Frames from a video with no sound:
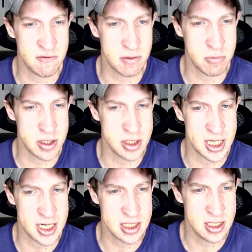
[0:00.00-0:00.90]
for
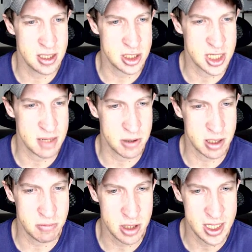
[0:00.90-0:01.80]
project the shape on a
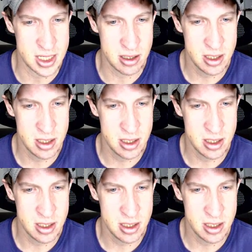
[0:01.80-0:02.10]
plane.